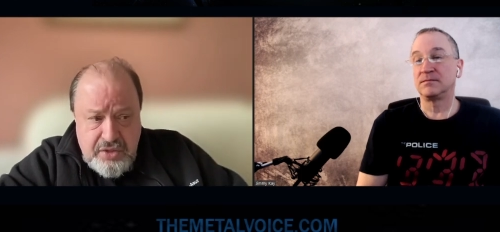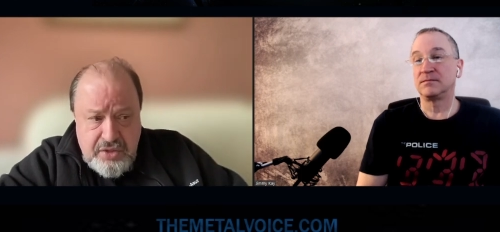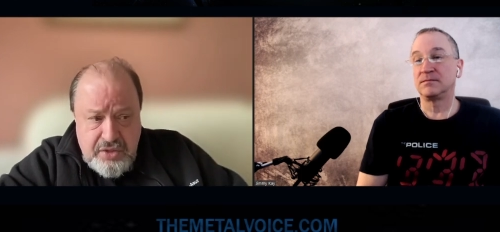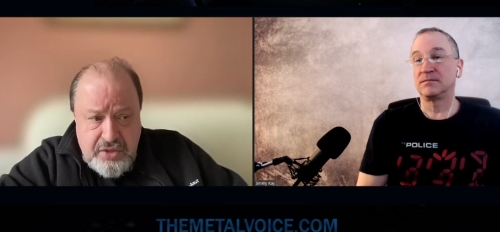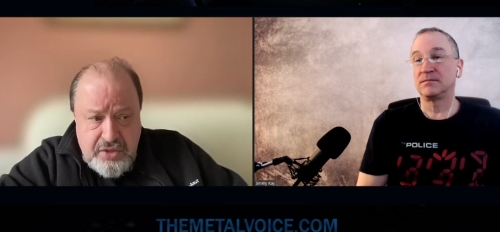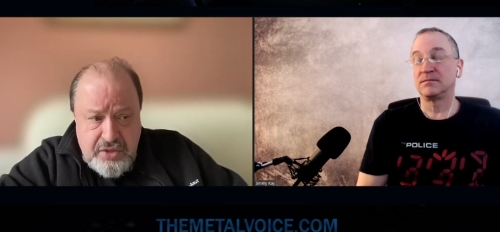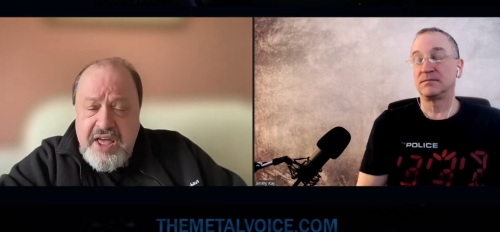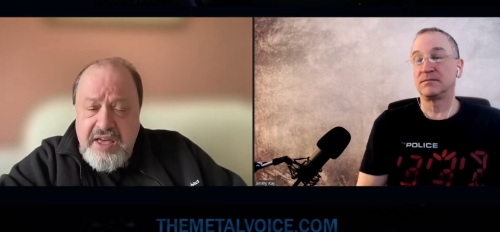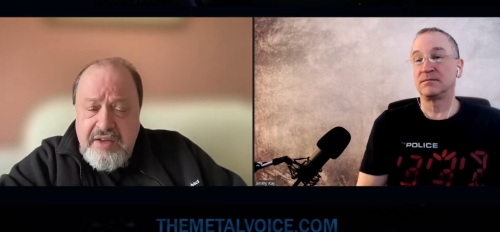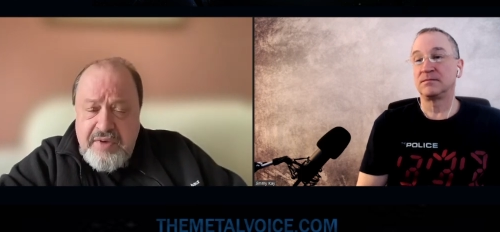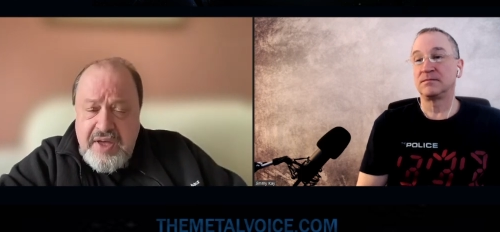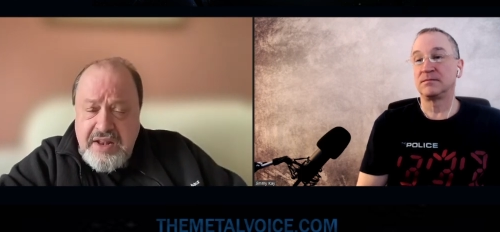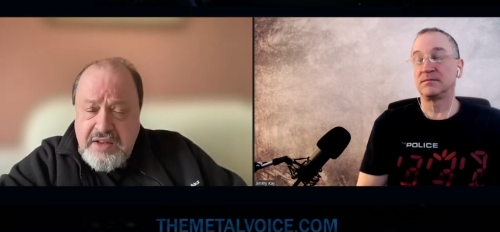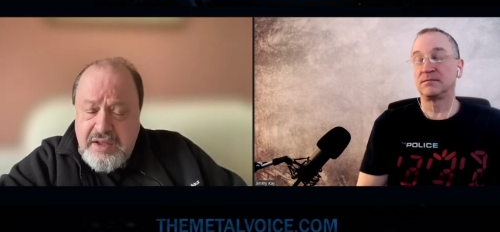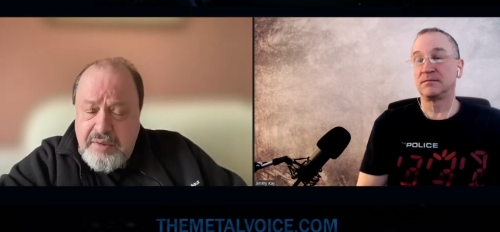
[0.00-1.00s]
Speaker 1: three day
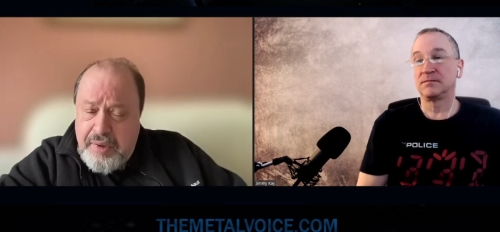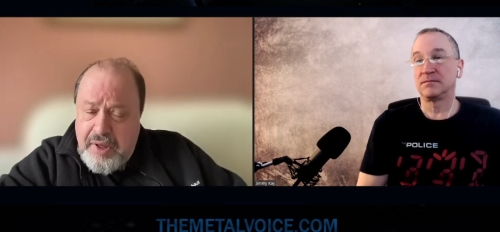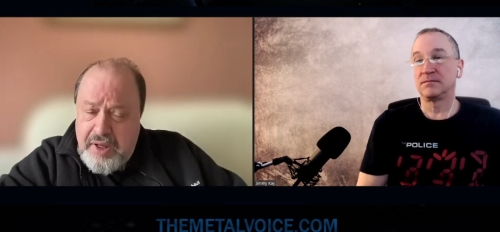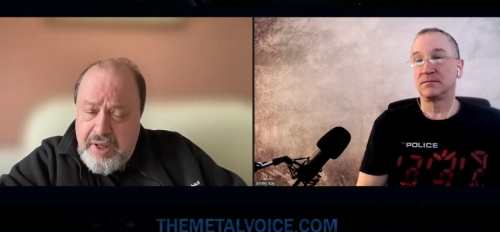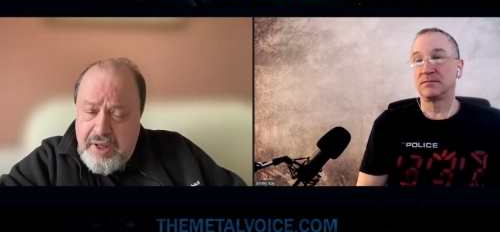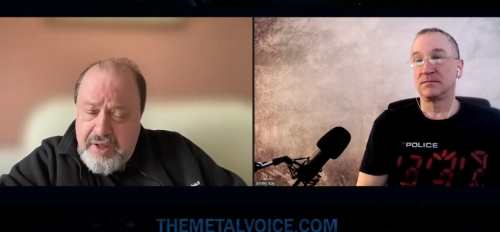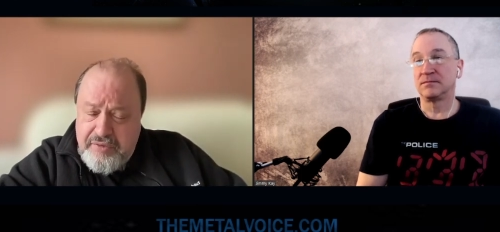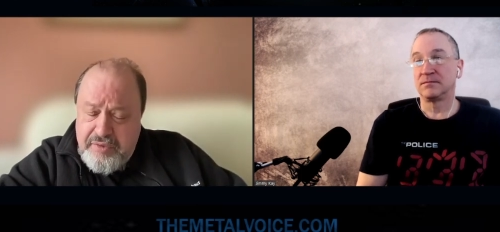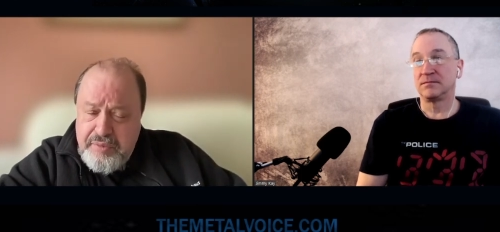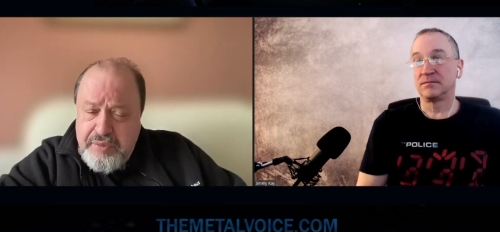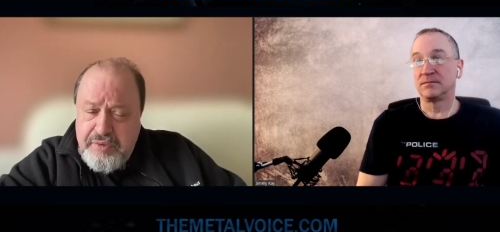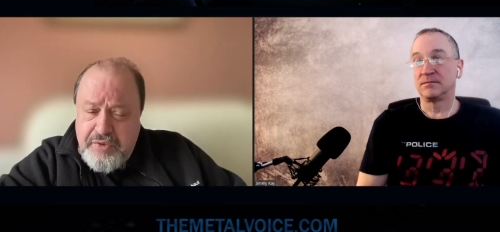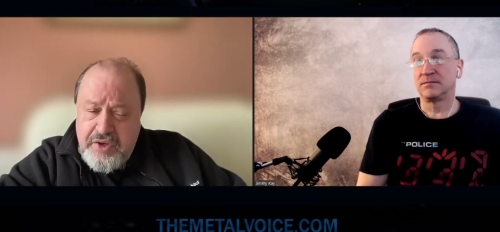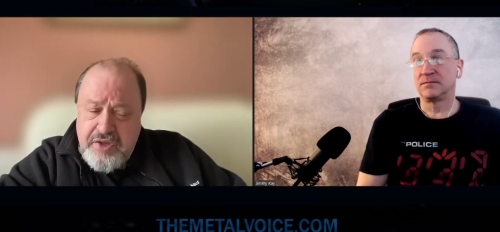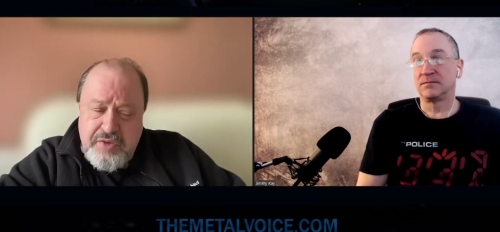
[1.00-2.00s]
event apart from the
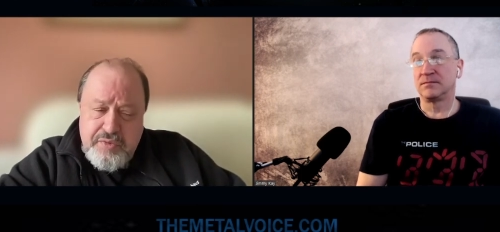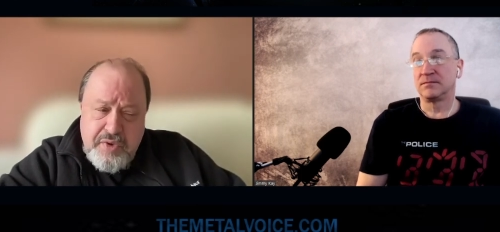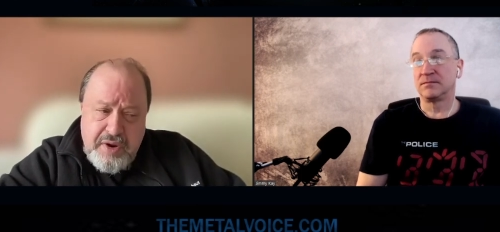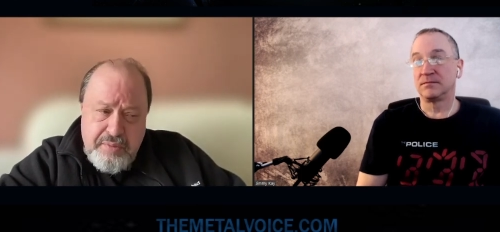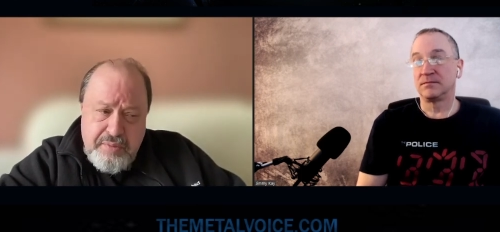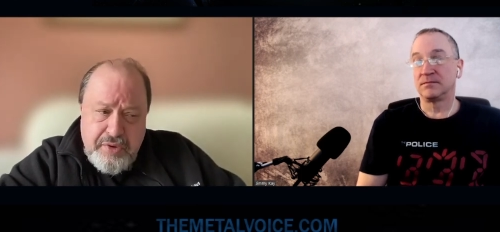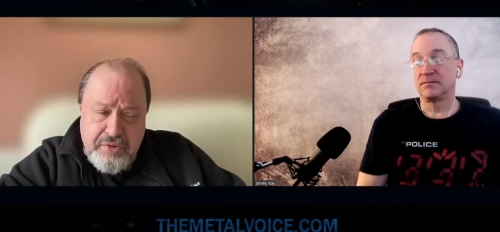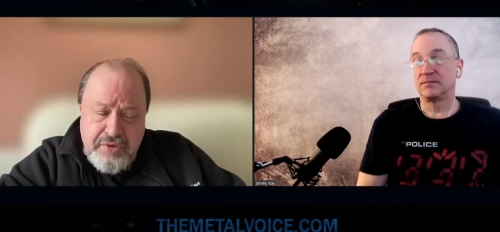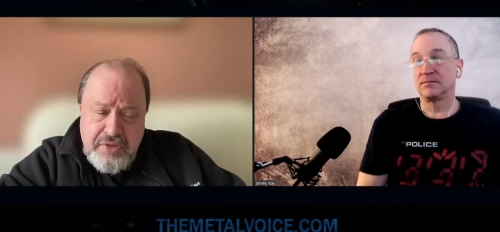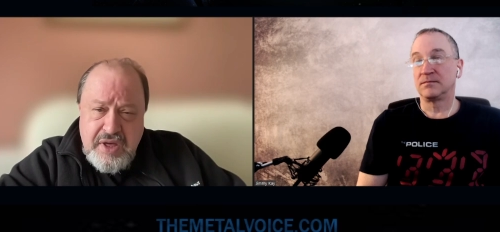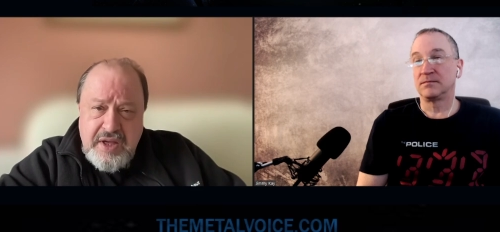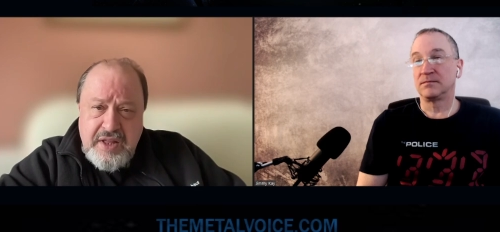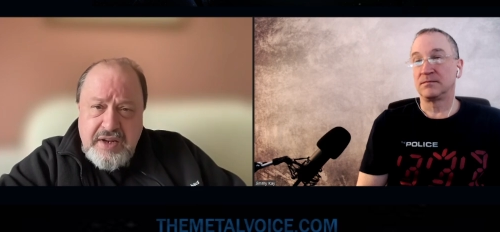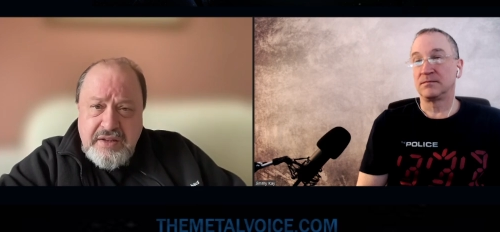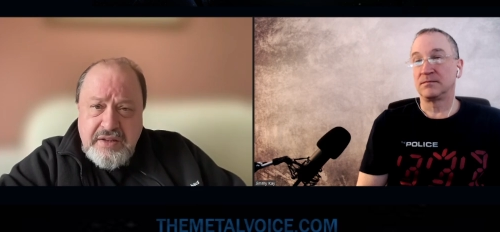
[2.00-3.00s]
first one in Port
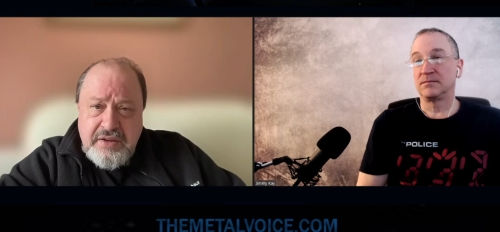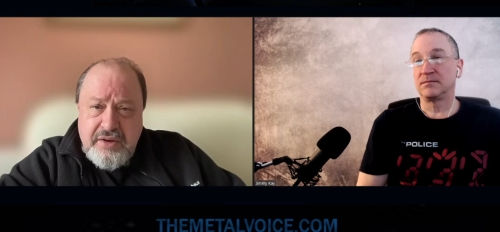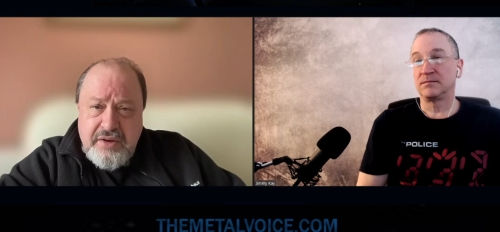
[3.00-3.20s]
Zélande.